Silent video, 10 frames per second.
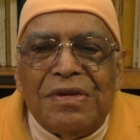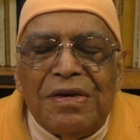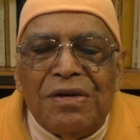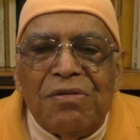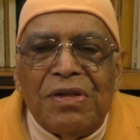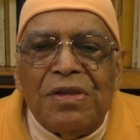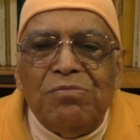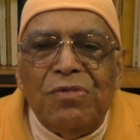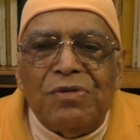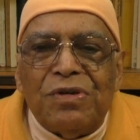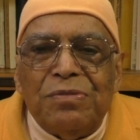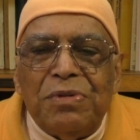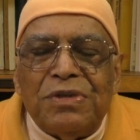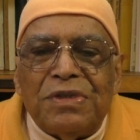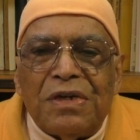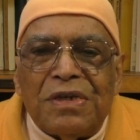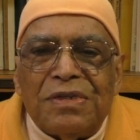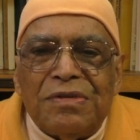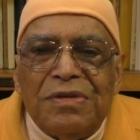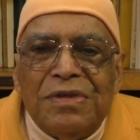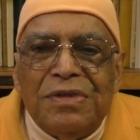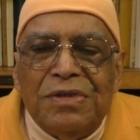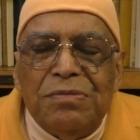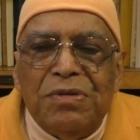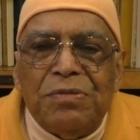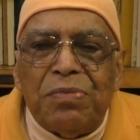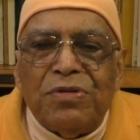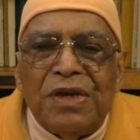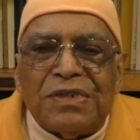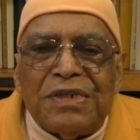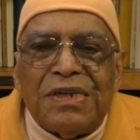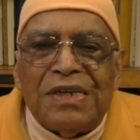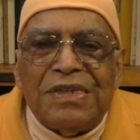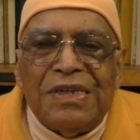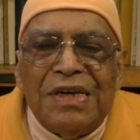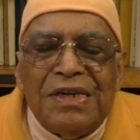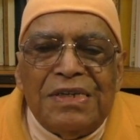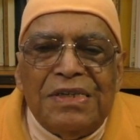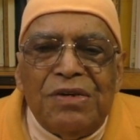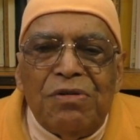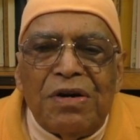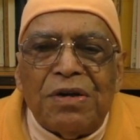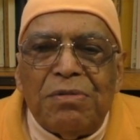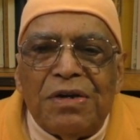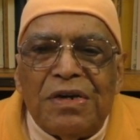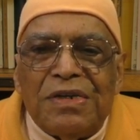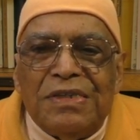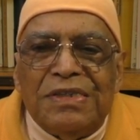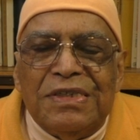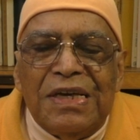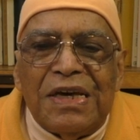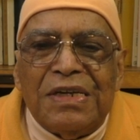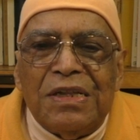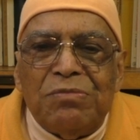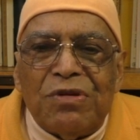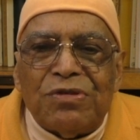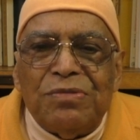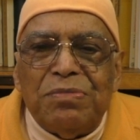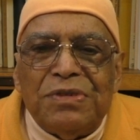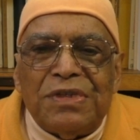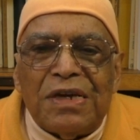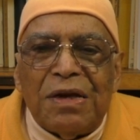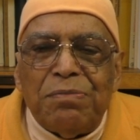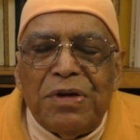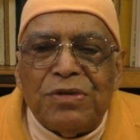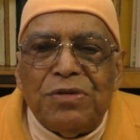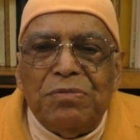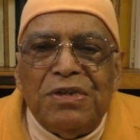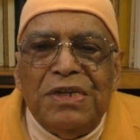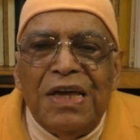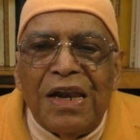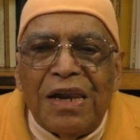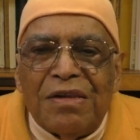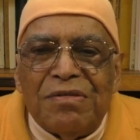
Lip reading: And when the motion picture is being projected, then whatever is there in the motion picture appears to be real.